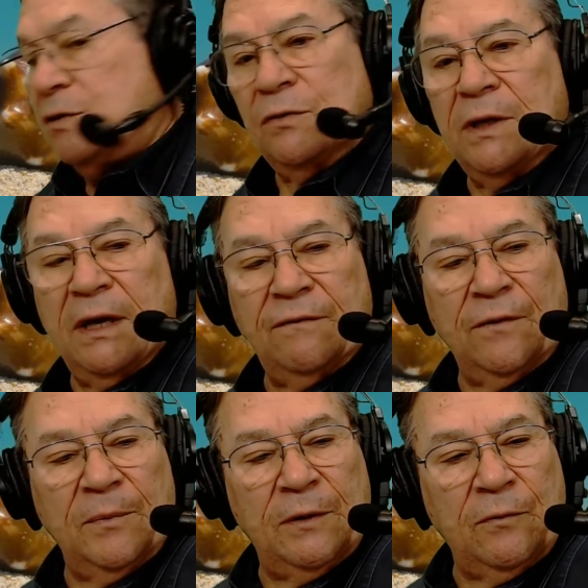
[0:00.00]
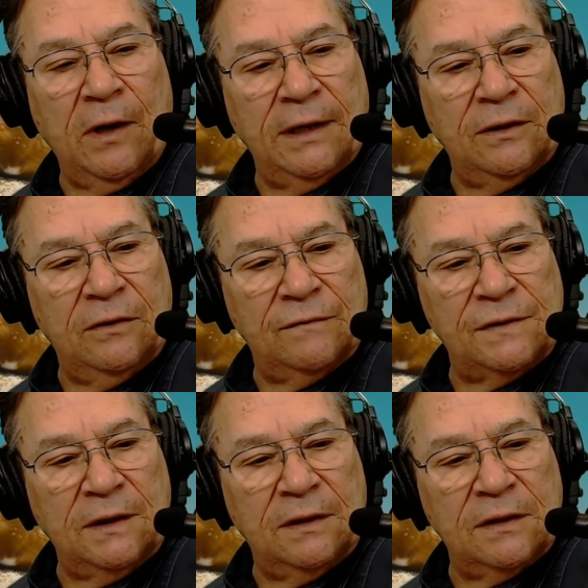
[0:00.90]
get from it, right? You've
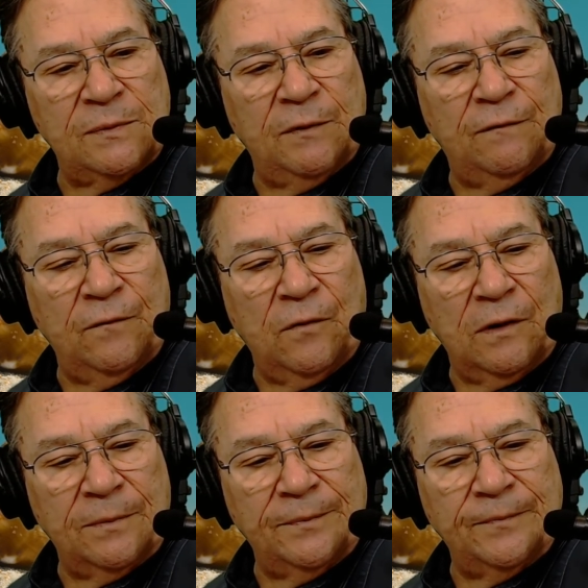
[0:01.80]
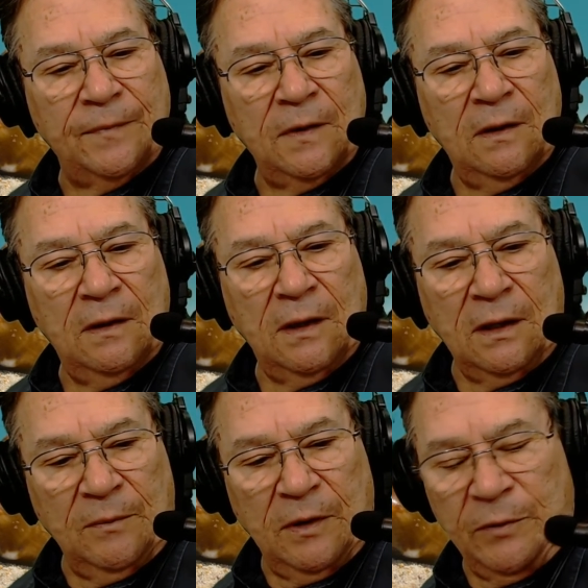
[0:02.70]
seen this before. And
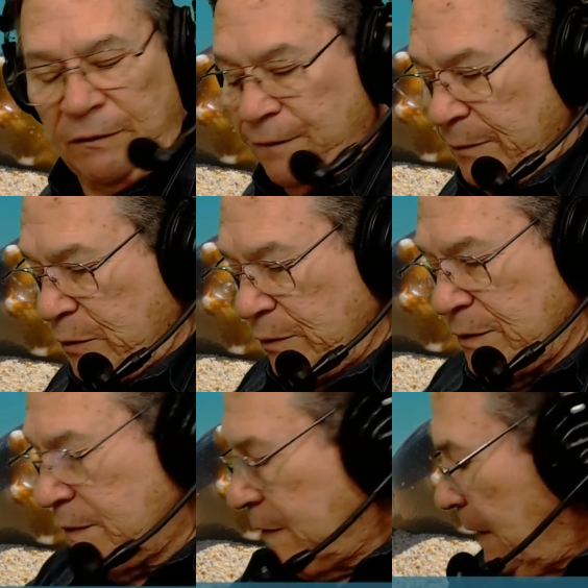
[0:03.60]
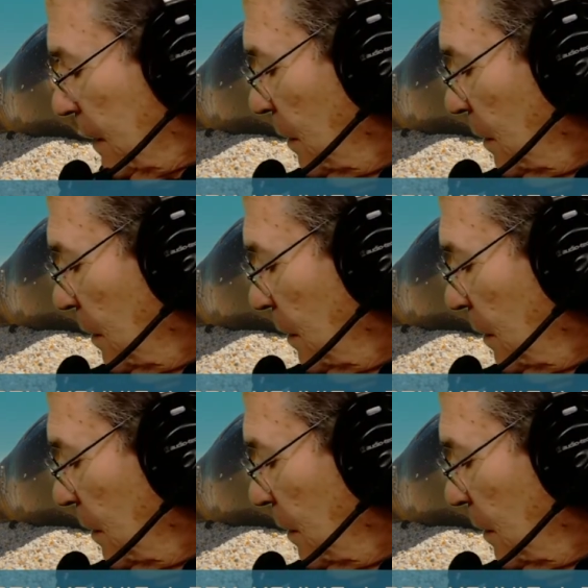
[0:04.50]
I'm, I'm going to flip to it in just a second.